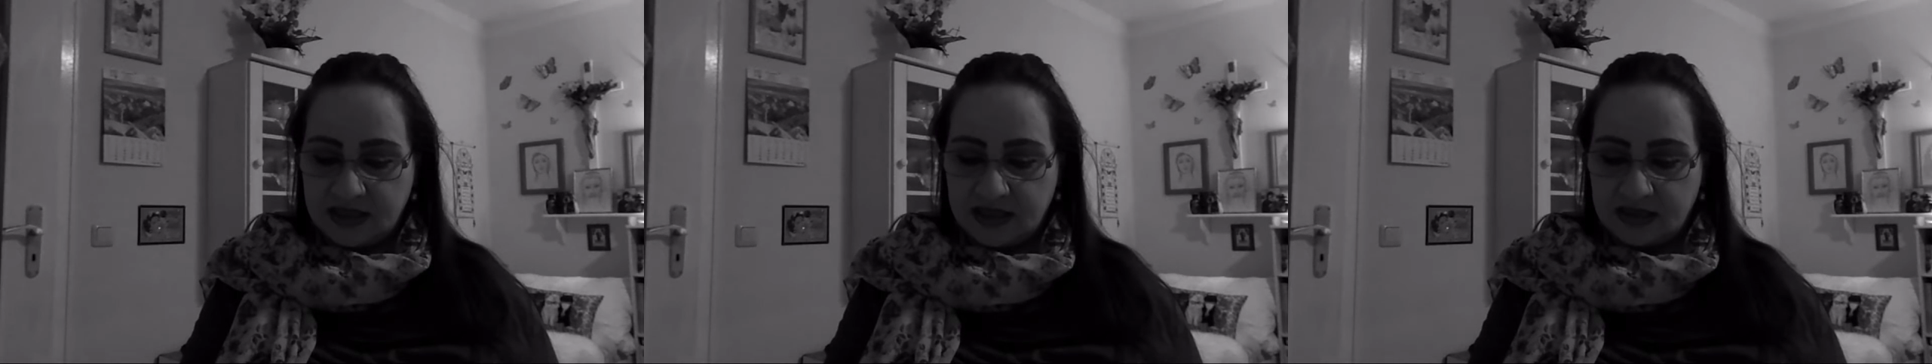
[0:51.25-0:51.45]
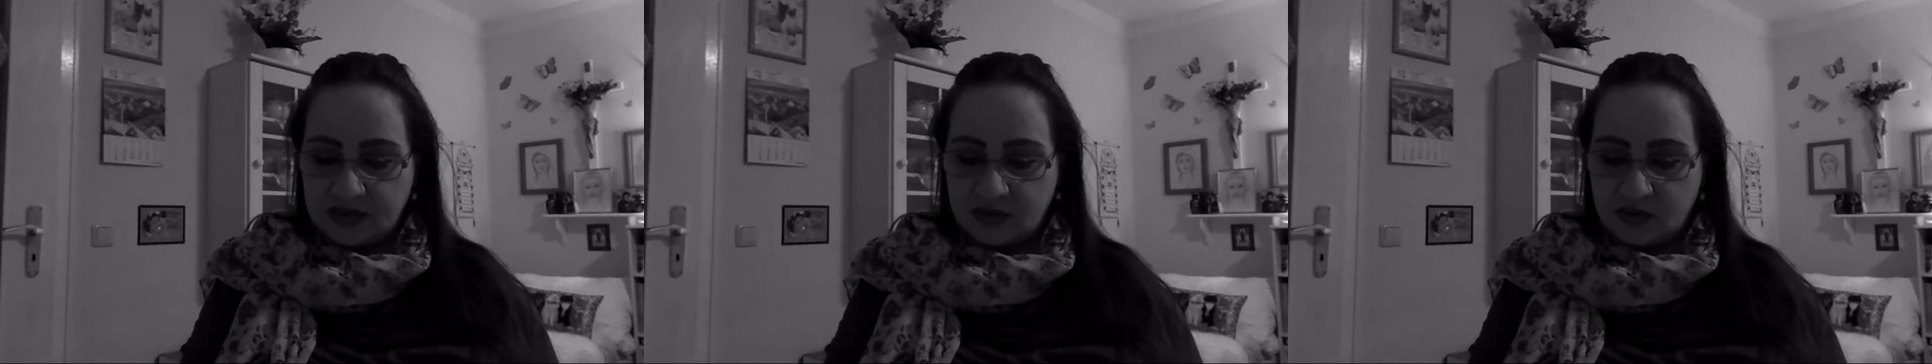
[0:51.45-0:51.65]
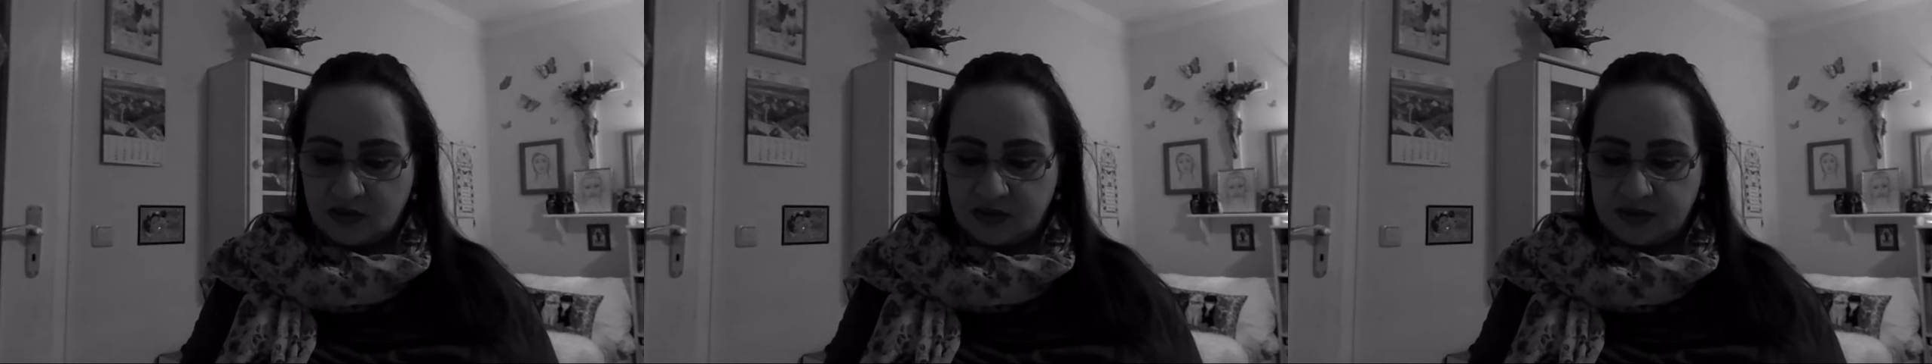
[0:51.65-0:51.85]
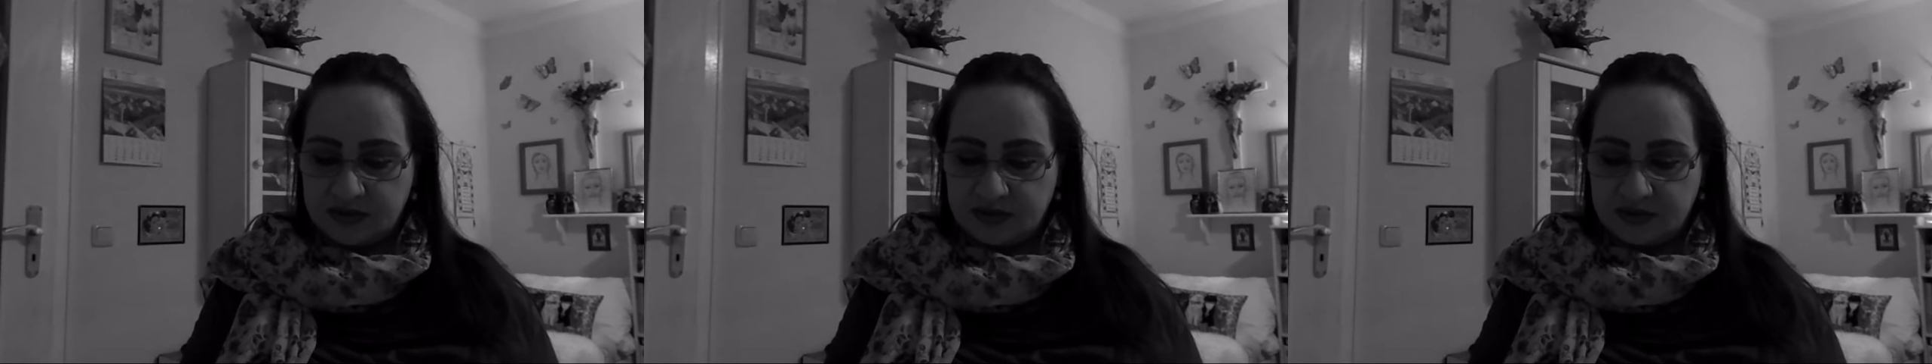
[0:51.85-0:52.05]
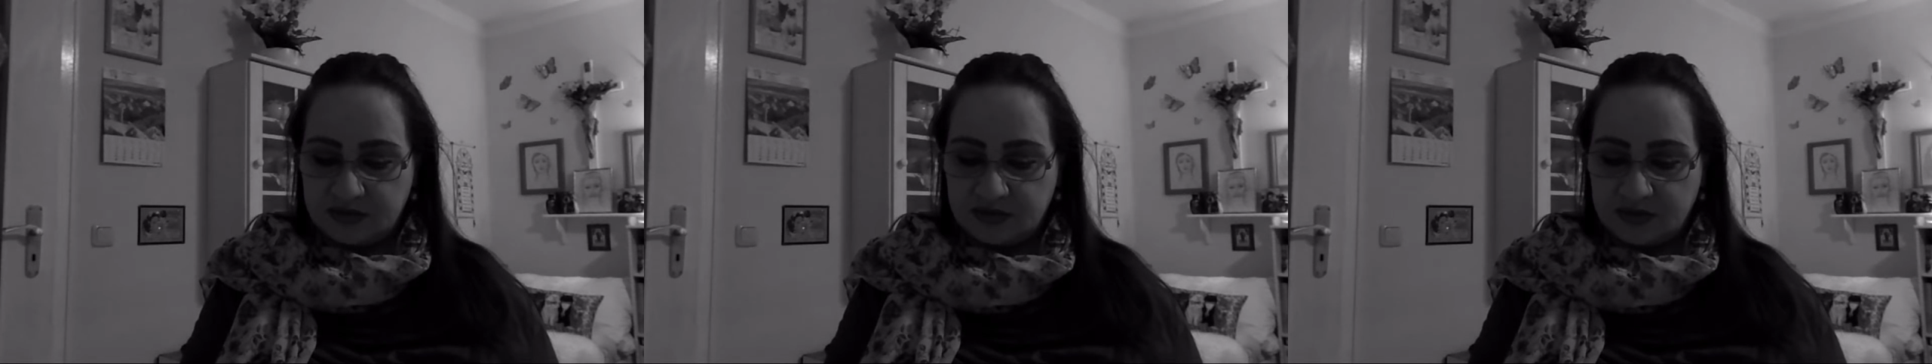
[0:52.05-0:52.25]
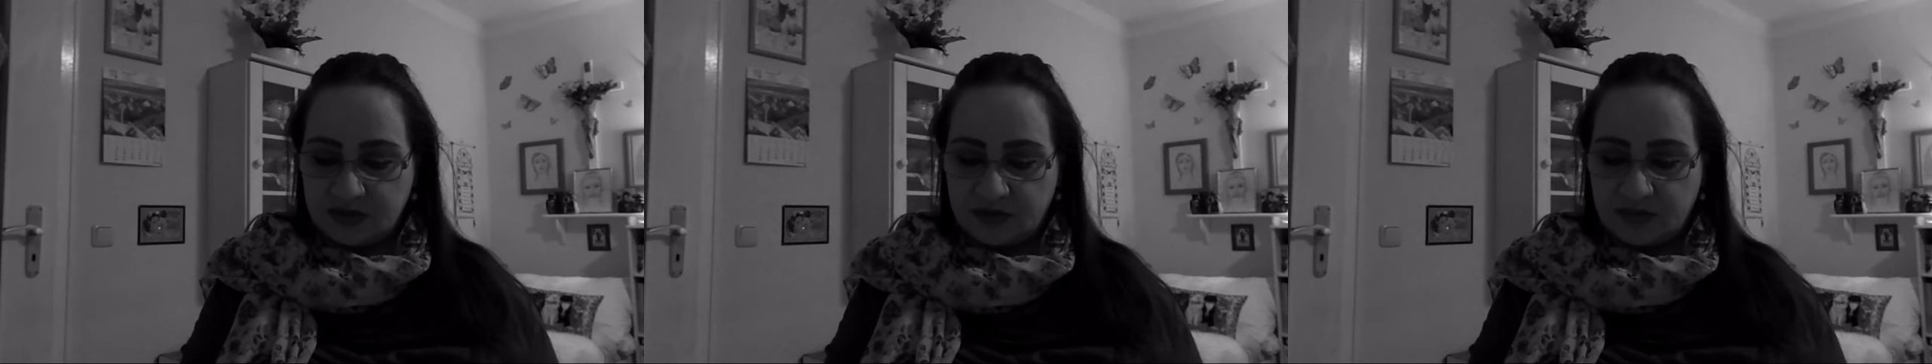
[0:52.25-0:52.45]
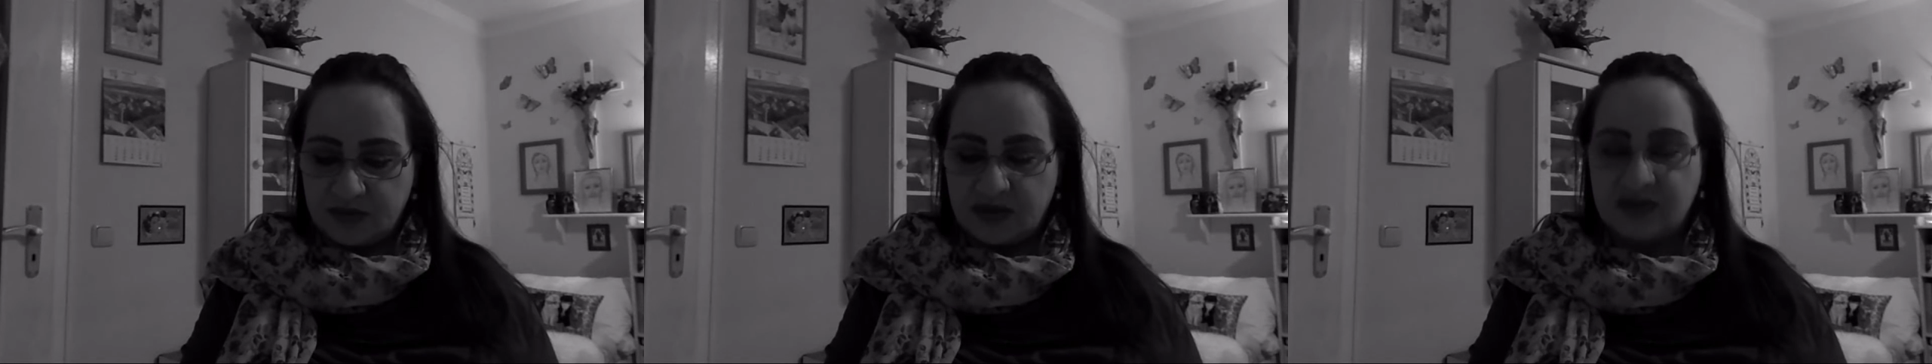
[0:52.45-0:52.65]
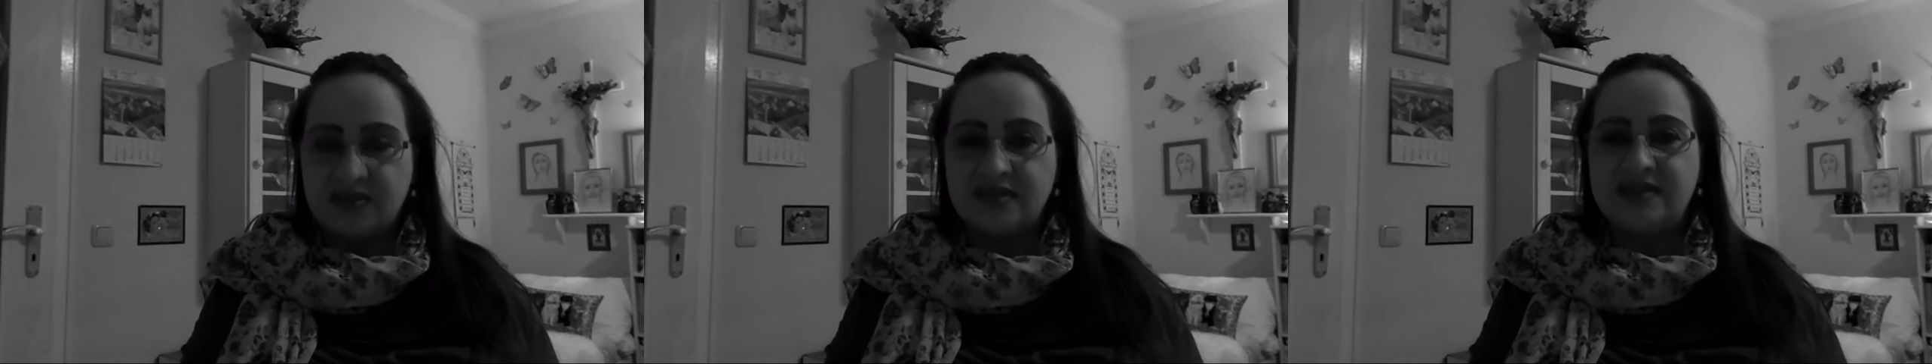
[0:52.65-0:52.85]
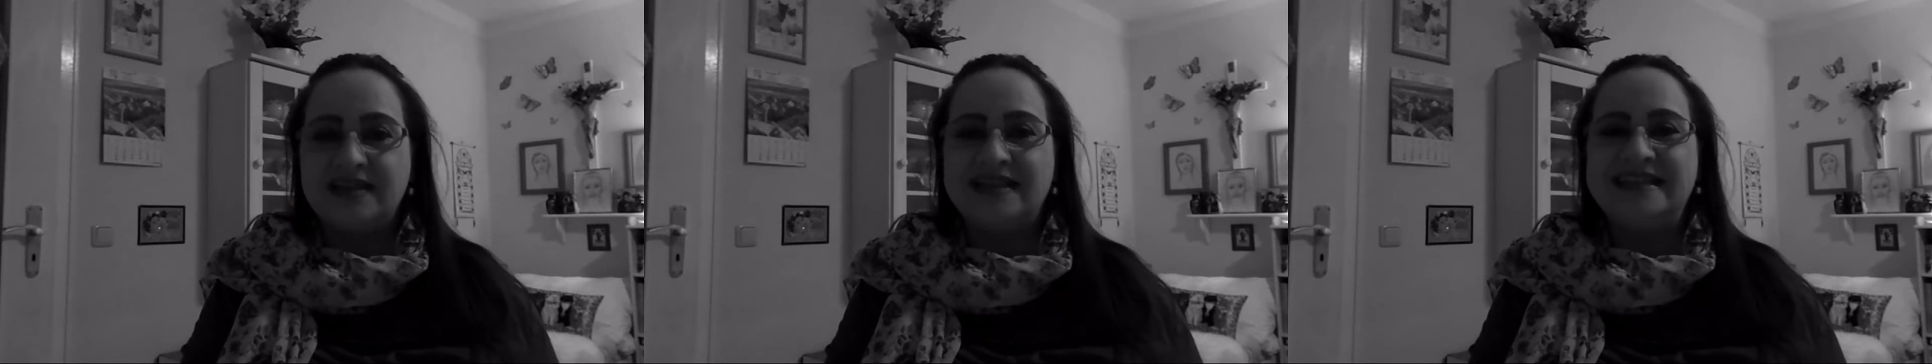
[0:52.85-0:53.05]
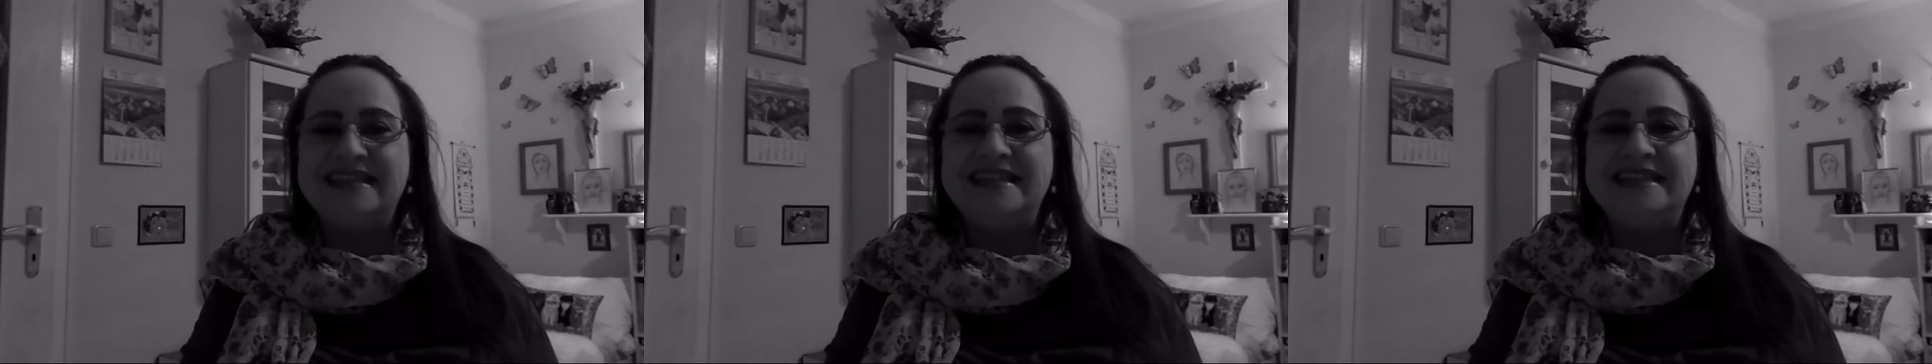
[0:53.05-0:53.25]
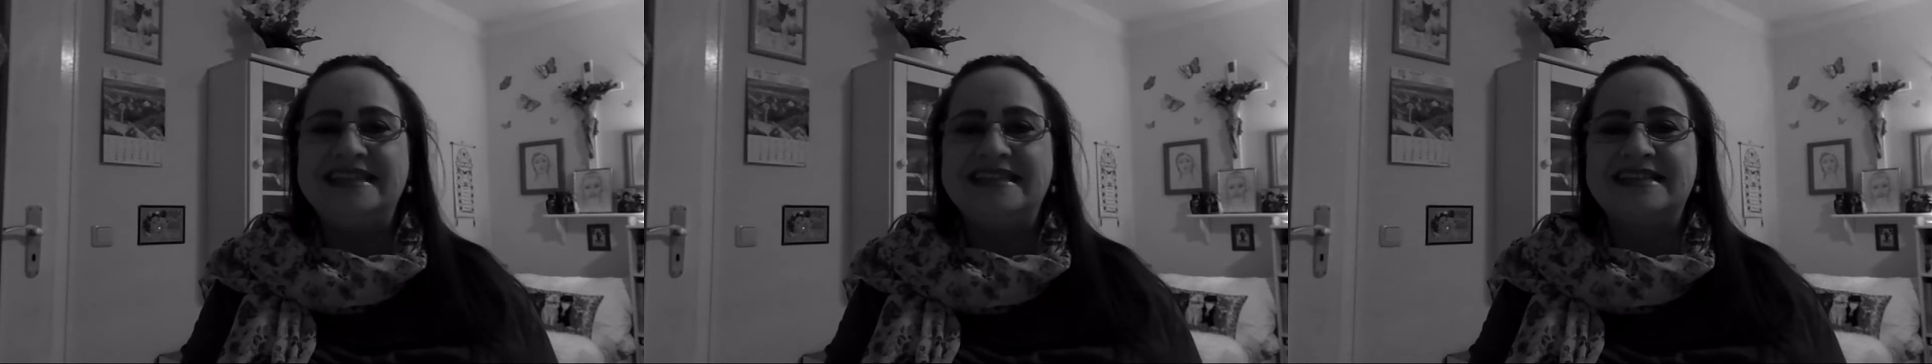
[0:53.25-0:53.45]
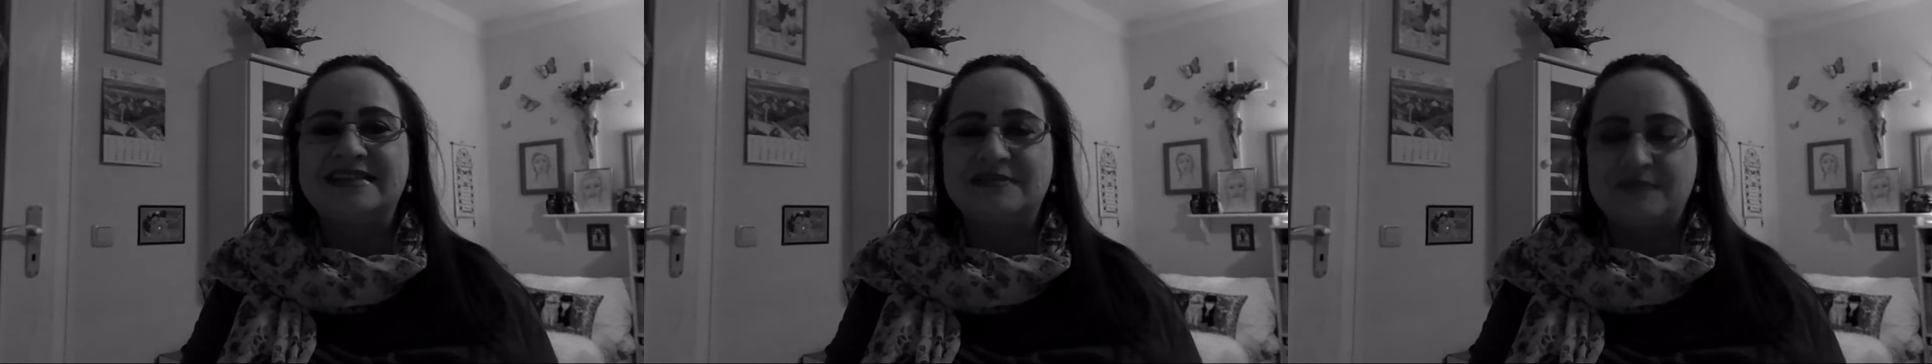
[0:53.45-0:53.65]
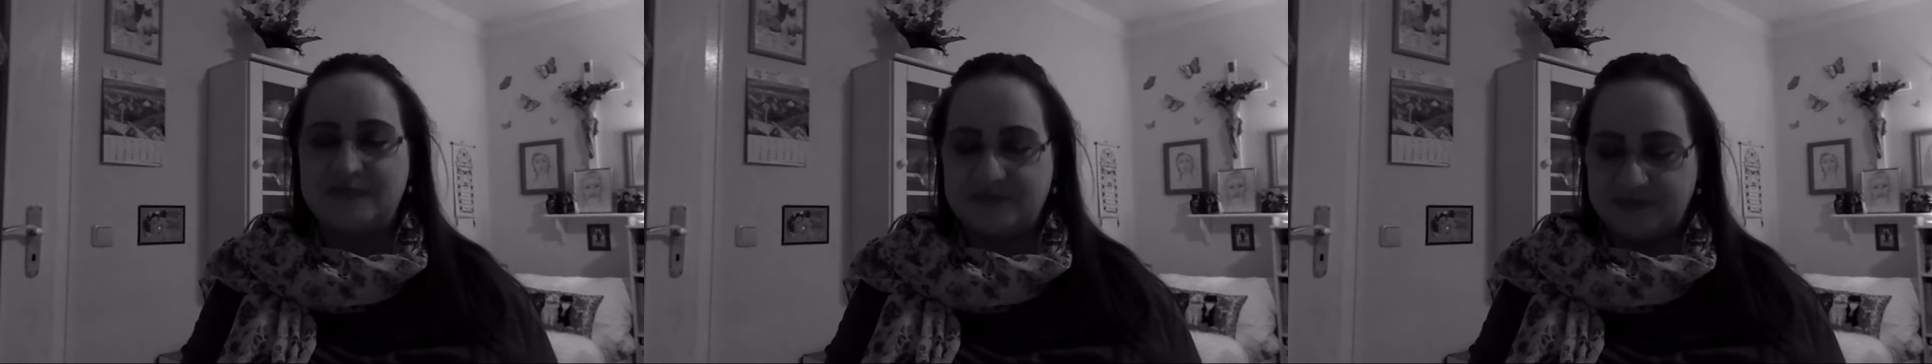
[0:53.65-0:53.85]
according to your personal needs.